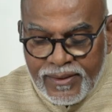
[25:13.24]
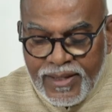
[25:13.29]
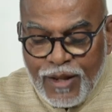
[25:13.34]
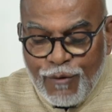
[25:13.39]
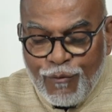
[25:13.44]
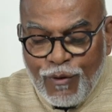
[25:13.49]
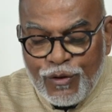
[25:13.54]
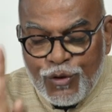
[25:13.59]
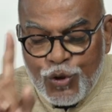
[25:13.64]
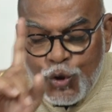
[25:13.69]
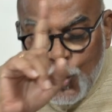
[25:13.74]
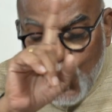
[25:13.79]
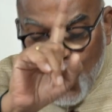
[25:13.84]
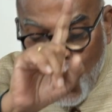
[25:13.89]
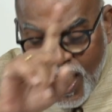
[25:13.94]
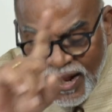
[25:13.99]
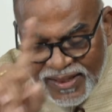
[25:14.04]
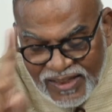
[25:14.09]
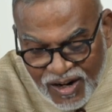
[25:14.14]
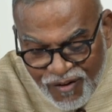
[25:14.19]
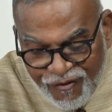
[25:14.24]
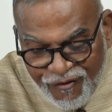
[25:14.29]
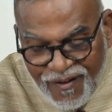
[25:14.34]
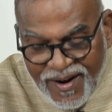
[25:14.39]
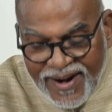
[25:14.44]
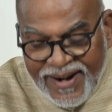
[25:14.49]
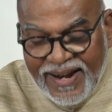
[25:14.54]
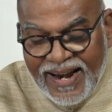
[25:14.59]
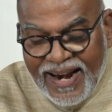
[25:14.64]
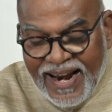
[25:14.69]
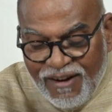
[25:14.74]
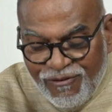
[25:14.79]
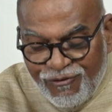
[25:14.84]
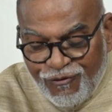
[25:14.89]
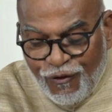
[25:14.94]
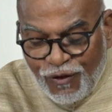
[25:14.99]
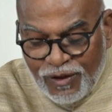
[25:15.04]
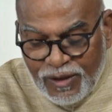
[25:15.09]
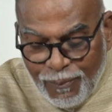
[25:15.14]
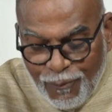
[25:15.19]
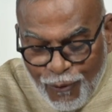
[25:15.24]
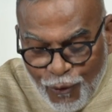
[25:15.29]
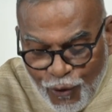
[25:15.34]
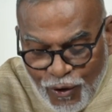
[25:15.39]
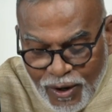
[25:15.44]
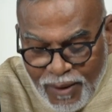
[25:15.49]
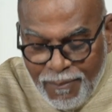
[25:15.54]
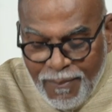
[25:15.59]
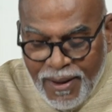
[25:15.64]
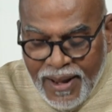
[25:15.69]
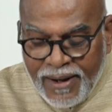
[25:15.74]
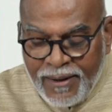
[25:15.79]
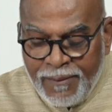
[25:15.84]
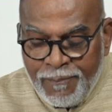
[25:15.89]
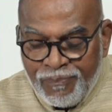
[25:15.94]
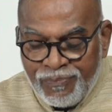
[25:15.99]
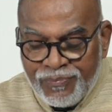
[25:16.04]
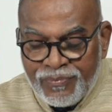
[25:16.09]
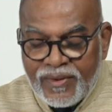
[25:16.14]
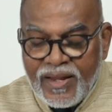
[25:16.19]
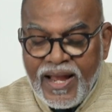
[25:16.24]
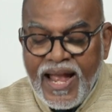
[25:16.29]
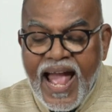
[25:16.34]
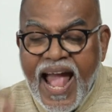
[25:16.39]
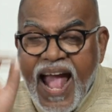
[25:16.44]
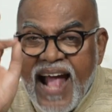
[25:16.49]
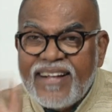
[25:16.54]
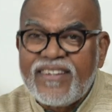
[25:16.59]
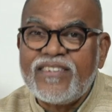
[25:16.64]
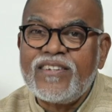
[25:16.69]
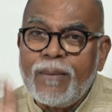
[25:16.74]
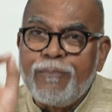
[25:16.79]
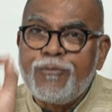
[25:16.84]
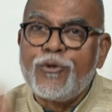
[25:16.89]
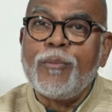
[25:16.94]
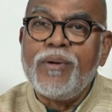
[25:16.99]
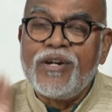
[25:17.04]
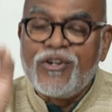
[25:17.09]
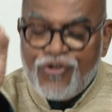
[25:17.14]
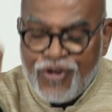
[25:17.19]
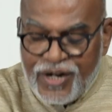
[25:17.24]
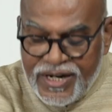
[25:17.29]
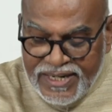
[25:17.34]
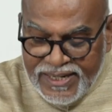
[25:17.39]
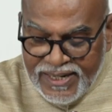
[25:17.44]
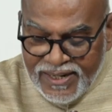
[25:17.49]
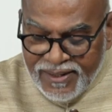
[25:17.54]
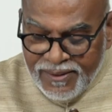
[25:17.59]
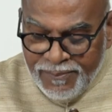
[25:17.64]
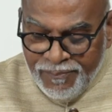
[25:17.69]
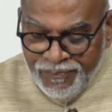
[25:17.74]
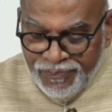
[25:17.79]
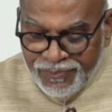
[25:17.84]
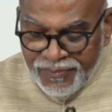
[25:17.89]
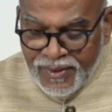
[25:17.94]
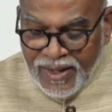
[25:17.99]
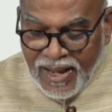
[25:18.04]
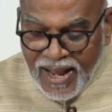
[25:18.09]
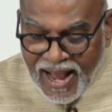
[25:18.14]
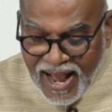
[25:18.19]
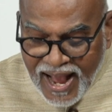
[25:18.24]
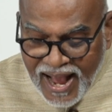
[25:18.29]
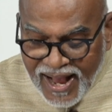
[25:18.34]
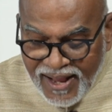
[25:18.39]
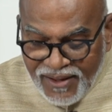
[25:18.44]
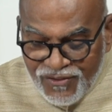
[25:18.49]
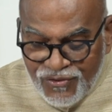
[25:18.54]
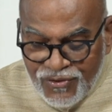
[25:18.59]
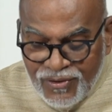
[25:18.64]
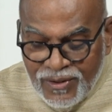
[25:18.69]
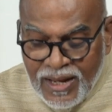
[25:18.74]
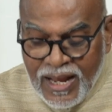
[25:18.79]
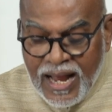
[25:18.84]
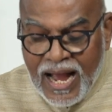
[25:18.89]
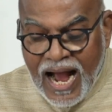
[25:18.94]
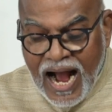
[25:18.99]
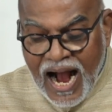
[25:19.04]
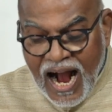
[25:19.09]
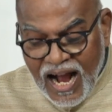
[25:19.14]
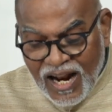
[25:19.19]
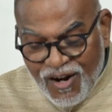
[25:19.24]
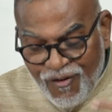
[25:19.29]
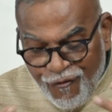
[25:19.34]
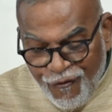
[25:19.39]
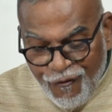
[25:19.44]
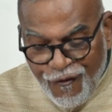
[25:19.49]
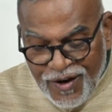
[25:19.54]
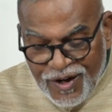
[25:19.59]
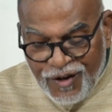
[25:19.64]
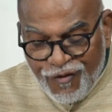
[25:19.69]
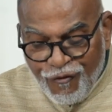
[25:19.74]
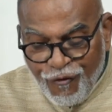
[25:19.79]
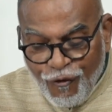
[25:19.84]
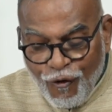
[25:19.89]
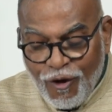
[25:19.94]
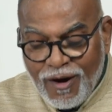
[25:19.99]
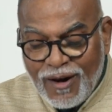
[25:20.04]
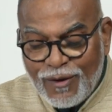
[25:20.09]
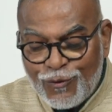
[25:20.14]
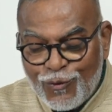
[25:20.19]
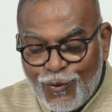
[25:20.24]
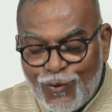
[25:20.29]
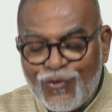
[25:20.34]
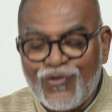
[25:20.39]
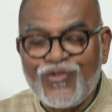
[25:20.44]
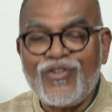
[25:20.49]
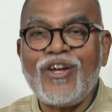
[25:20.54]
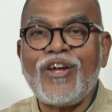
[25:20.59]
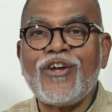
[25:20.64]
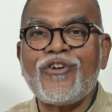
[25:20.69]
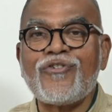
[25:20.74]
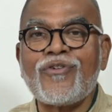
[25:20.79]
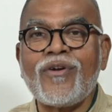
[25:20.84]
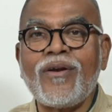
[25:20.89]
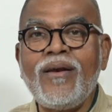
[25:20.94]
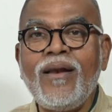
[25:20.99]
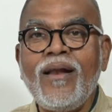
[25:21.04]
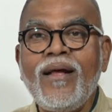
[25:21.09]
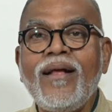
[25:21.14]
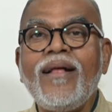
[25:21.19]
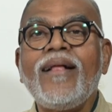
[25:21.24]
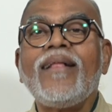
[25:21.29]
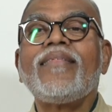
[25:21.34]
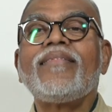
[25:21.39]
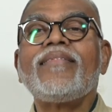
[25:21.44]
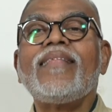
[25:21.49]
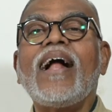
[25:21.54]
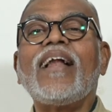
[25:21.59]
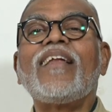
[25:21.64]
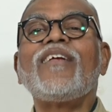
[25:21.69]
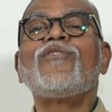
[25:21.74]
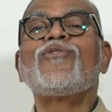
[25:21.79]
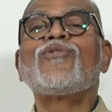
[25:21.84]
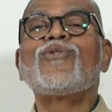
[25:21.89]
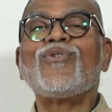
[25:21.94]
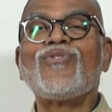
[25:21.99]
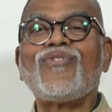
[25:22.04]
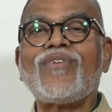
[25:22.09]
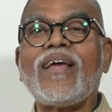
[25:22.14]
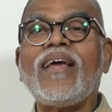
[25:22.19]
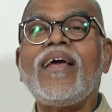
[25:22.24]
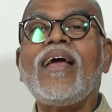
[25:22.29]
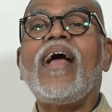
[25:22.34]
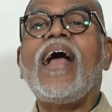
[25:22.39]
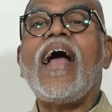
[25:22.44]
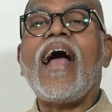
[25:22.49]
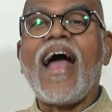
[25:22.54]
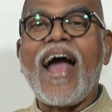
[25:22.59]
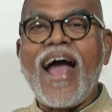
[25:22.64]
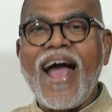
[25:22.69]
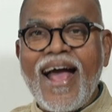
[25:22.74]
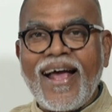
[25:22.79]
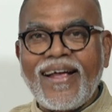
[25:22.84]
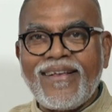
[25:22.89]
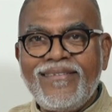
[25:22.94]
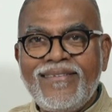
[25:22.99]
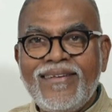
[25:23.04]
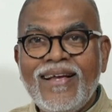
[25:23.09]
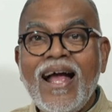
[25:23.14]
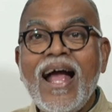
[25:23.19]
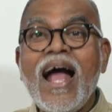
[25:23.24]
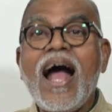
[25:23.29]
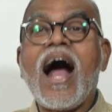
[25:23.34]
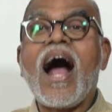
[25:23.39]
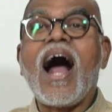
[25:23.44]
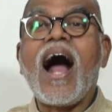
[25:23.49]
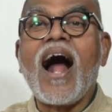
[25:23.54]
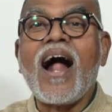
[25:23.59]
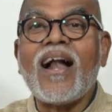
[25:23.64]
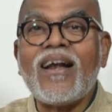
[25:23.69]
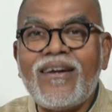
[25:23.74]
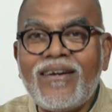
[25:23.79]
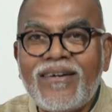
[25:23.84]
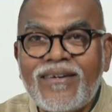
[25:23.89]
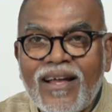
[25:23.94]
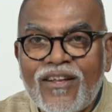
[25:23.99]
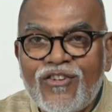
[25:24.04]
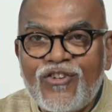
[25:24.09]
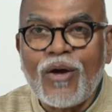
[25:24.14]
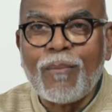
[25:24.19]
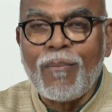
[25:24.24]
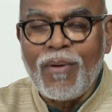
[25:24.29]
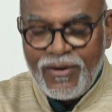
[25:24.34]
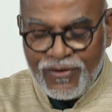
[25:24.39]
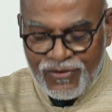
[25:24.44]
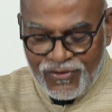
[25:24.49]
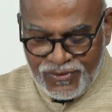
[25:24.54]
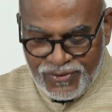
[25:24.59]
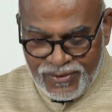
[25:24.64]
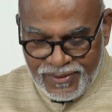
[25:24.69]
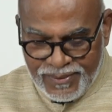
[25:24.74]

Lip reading: there was no other fate left for the broken men except to be treated as unfit for association, that is to say, as untouchables.